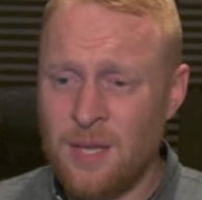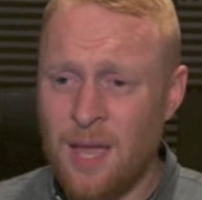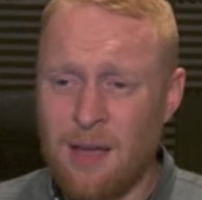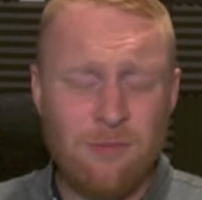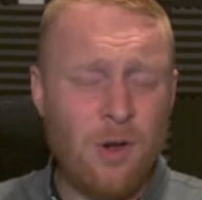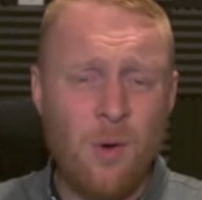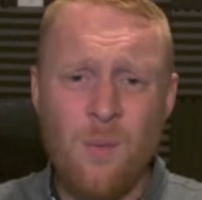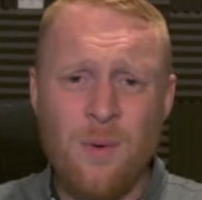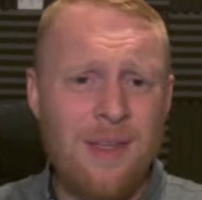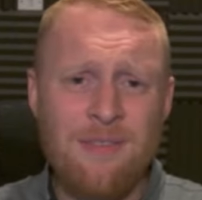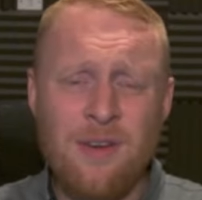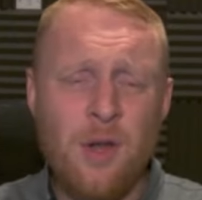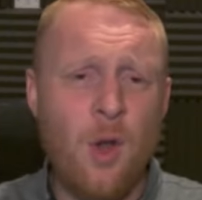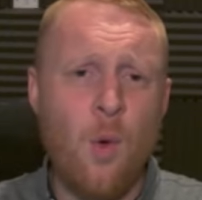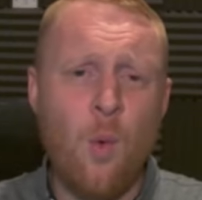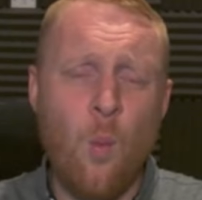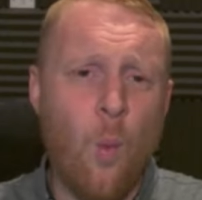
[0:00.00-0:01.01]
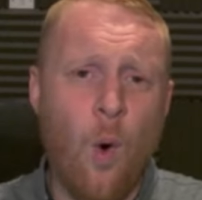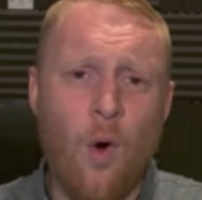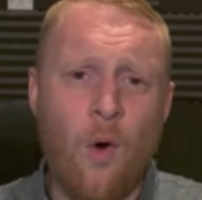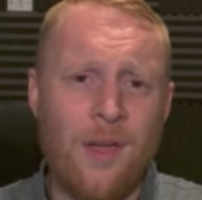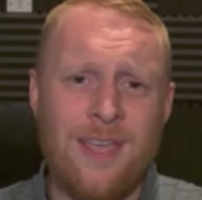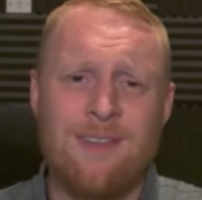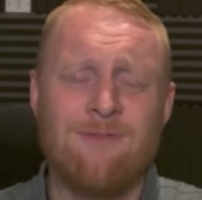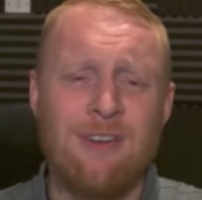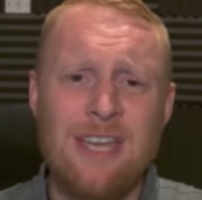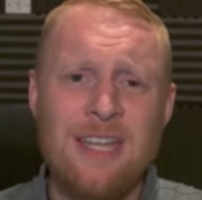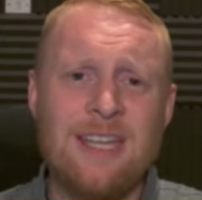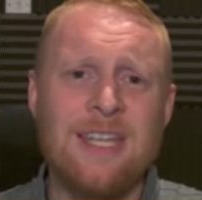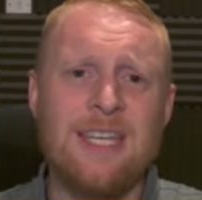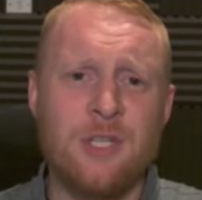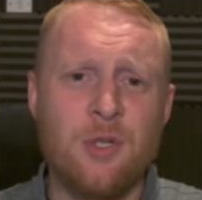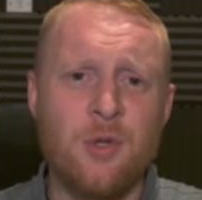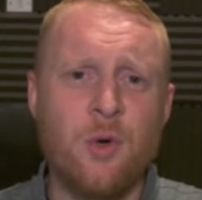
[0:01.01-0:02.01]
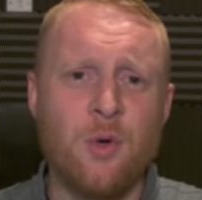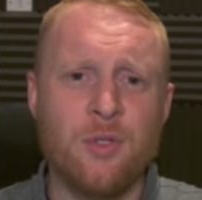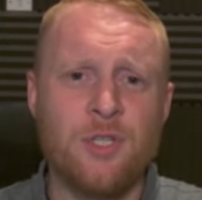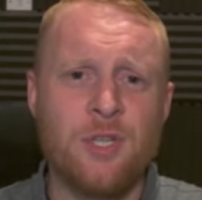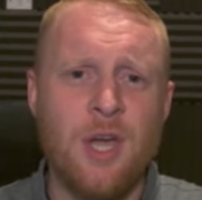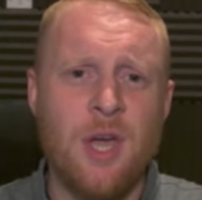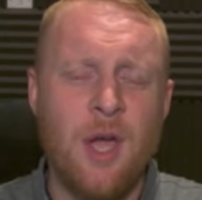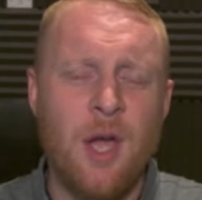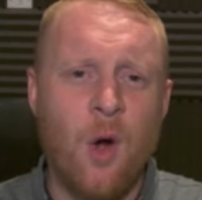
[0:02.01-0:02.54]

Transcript: I don't even know what it really does.